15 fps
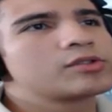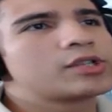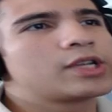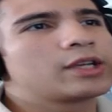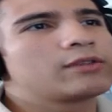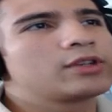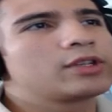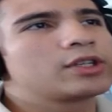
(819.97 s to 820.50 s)

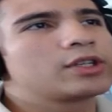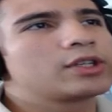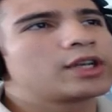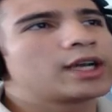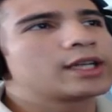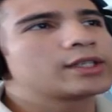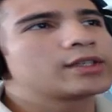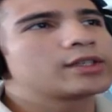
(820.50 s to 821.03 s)
David
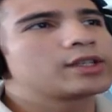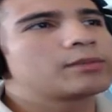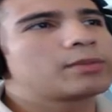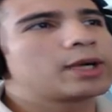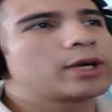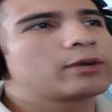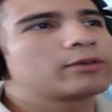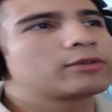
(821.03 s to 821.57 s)
has a
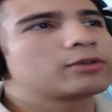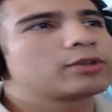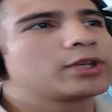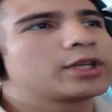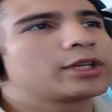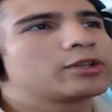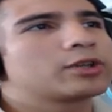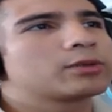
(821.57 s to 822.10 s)
powerful
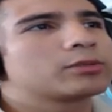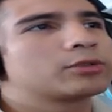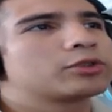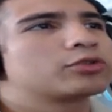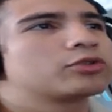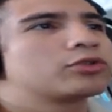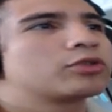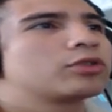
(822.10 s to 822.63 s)
head and arm
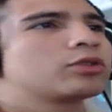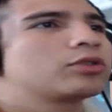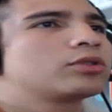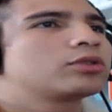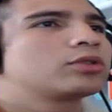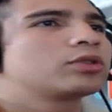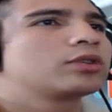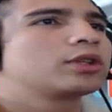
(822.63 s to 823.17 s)

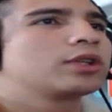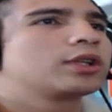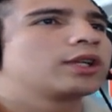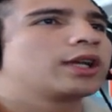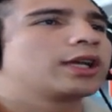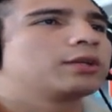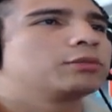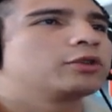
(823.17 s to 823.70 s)
control,
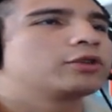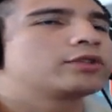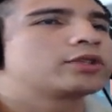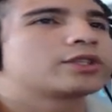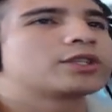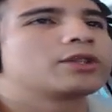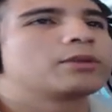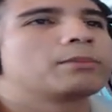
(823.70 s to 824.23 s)
and he moves
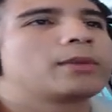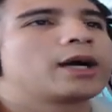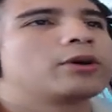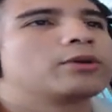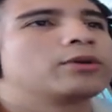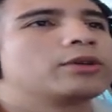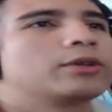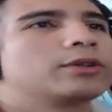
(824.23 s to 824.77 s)
into the
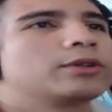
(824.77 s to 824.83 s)
mount.